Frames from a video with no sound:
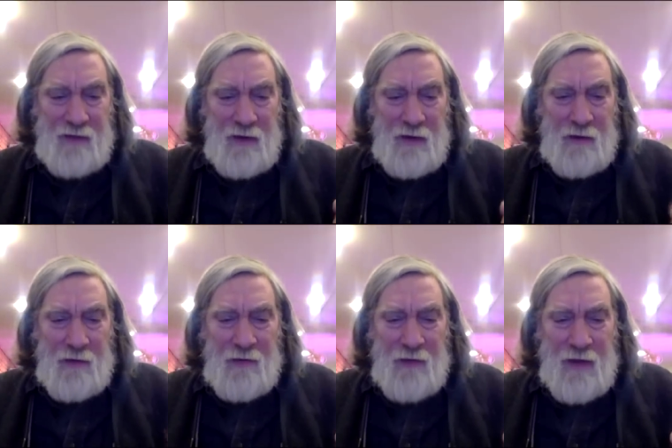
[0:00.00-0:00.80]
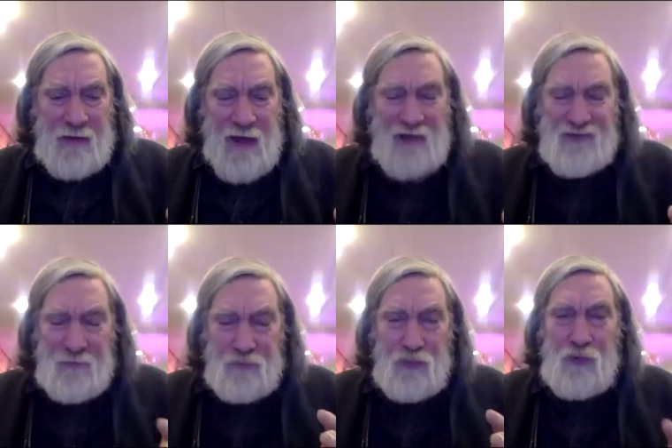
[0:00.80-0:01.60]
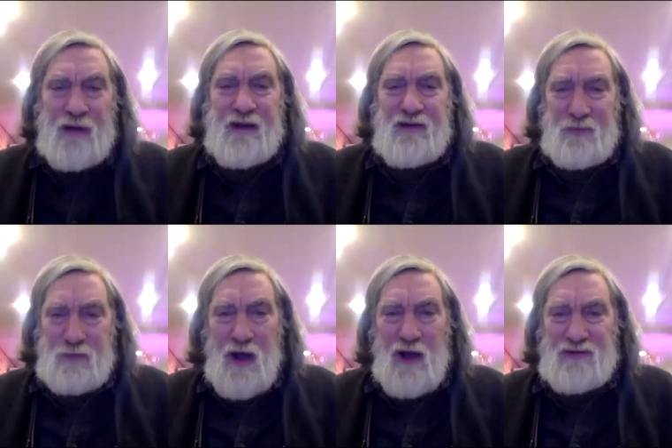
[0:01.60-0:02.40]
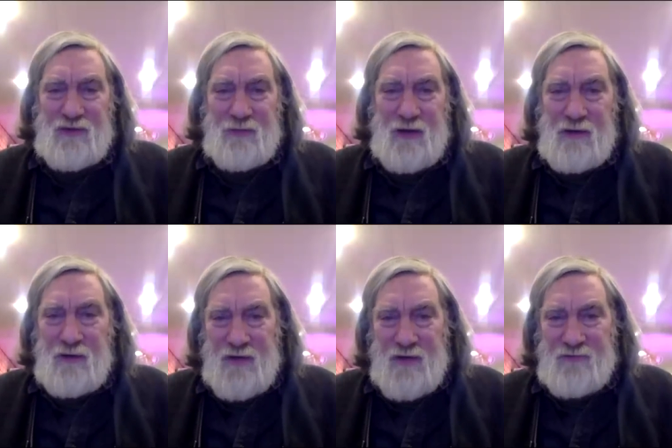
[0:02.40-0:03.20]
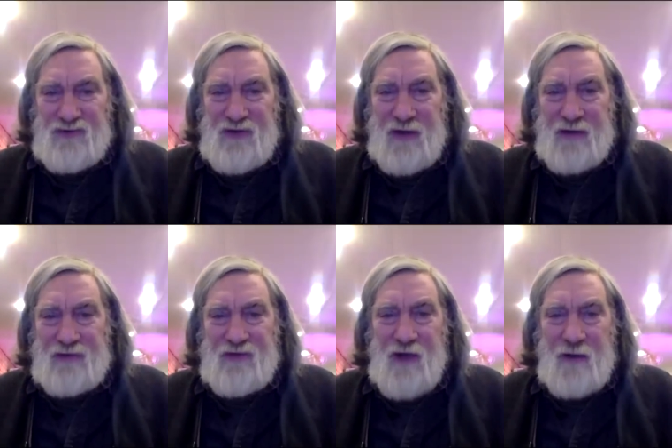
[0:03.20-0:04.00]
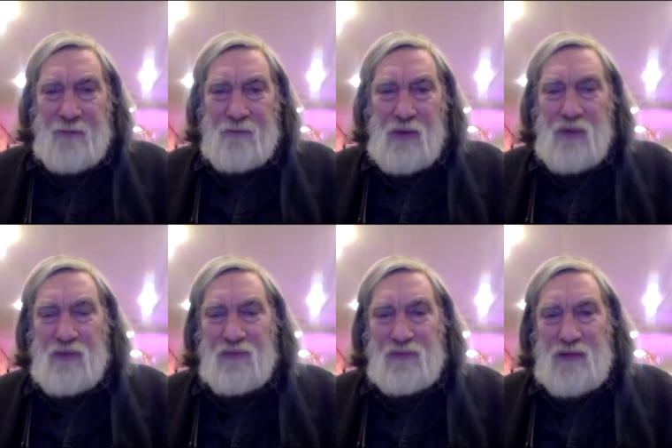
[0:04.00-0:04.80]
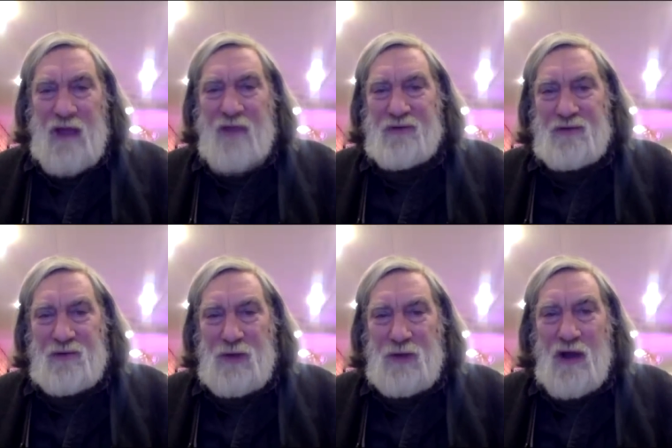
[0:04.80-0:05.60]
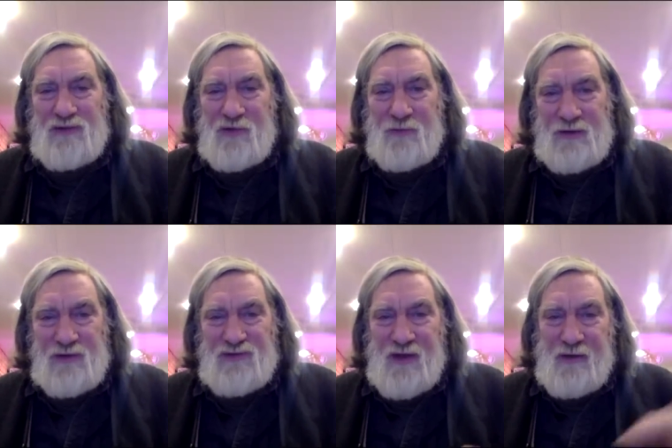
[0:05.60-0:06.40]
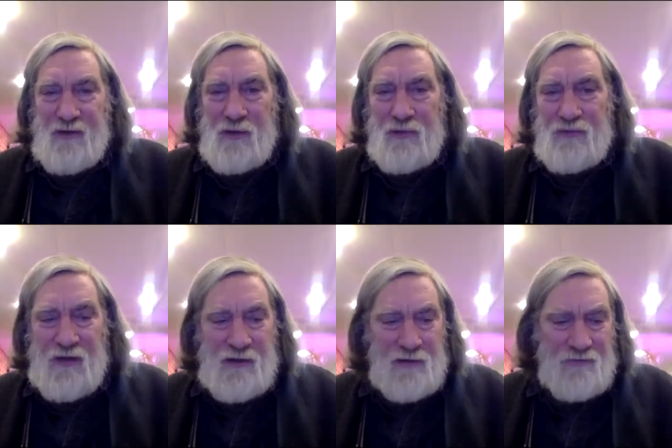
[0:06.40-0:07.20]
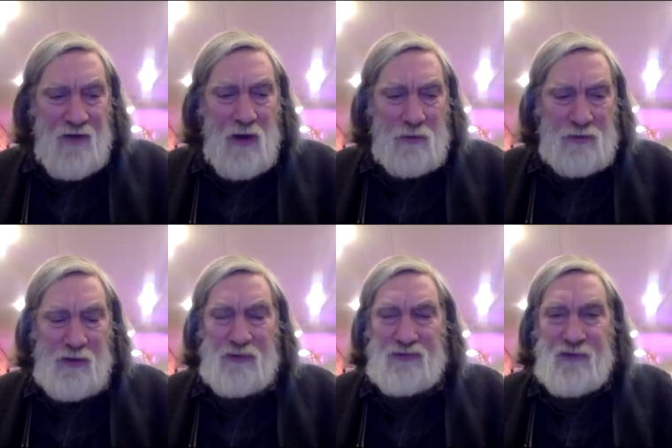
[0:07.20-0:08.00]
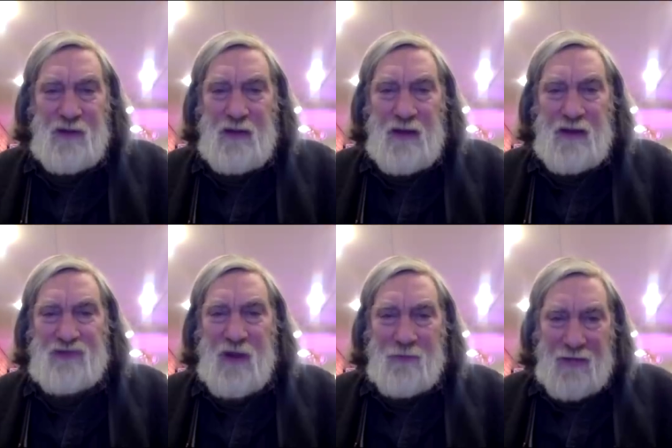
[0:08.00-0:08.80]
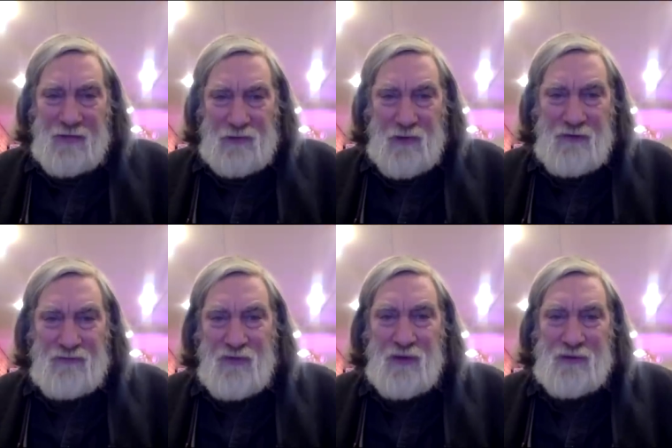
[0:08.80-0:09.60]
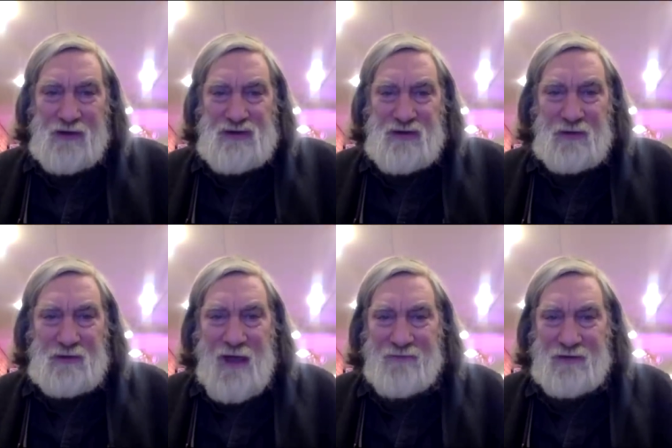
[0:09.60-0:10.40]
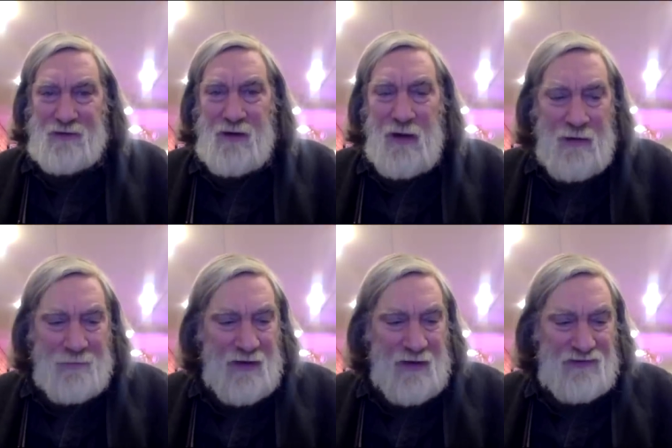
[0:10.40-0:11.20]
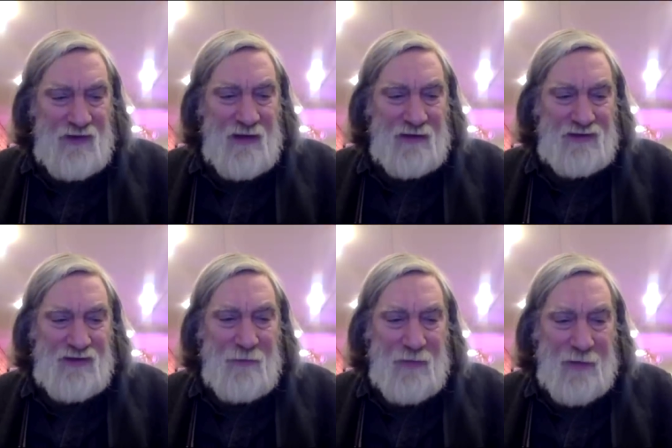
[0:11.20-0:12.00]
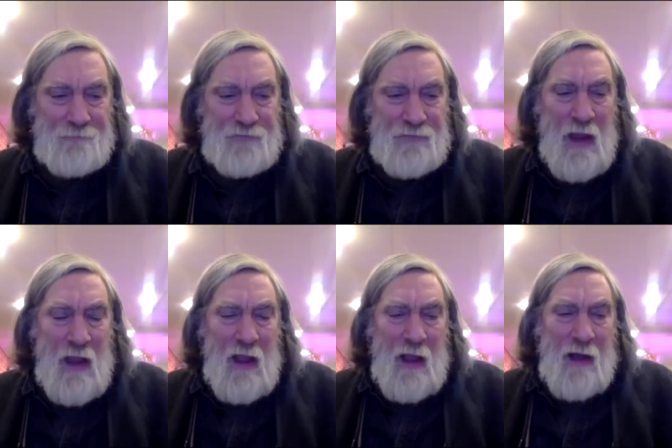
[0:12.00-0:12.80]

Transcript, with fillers: and it has the prettiest blossom that you've ever seen. It's got a beautiful lavender blossom, and to see a whole field of all blue is is something. The green foliage and the lavender, it's it's something.